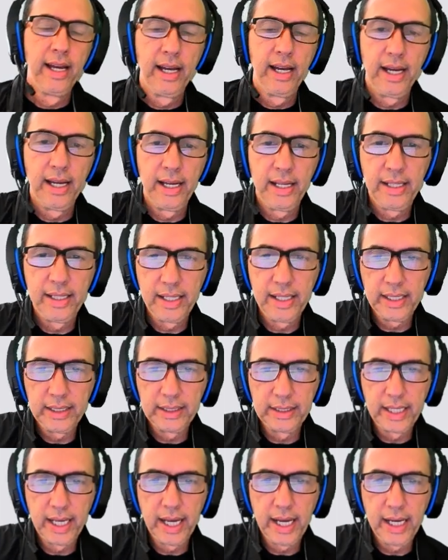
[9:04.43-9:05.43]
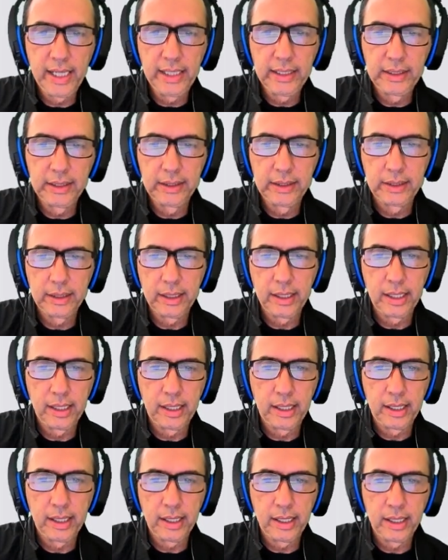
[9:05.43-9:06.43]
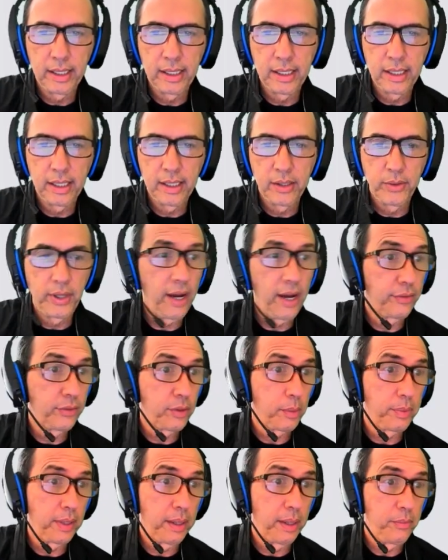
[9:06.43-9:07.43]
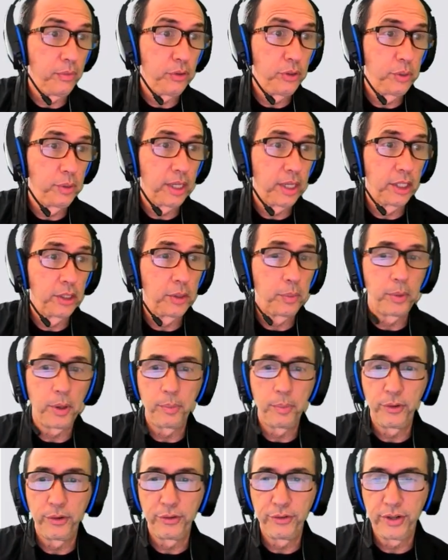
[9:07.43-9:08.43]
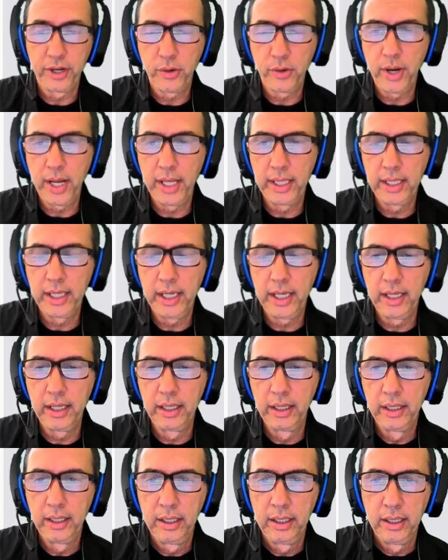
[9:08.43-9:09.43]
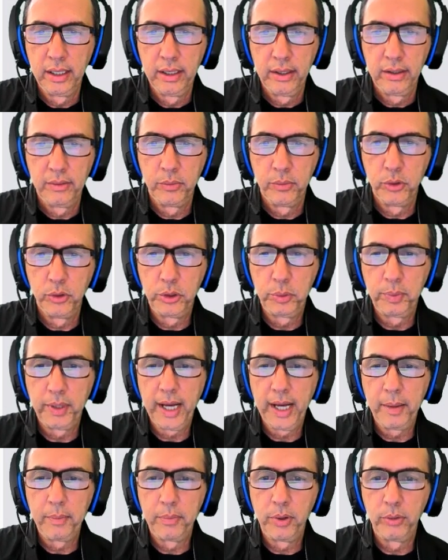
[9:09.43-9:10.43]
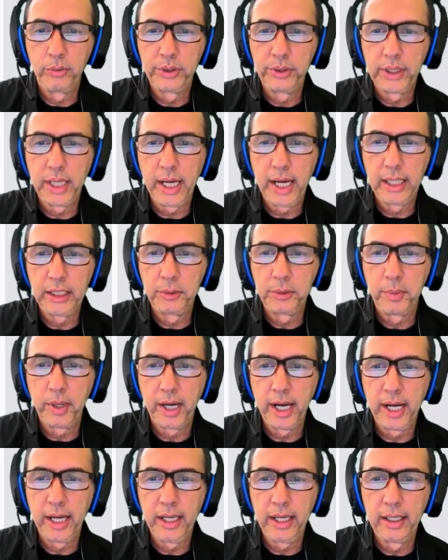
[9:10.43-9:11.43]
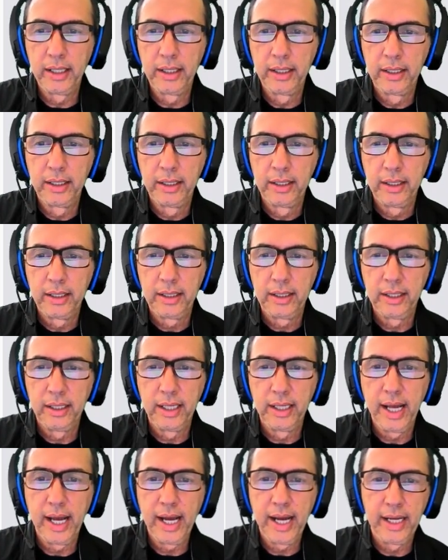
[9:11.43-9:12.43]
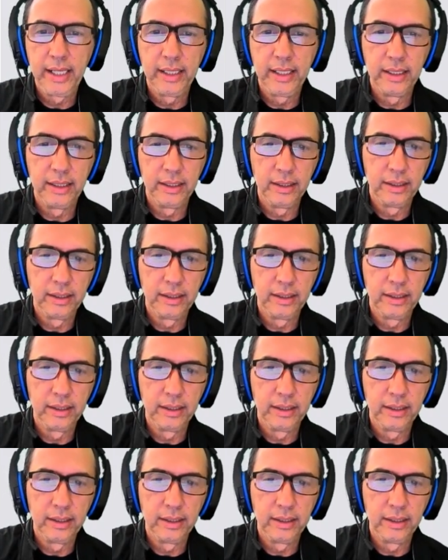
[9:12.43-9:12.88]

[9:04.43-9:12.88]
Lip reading: In this case, we have to apply multiplication property of equality. Multiply both sides by 9.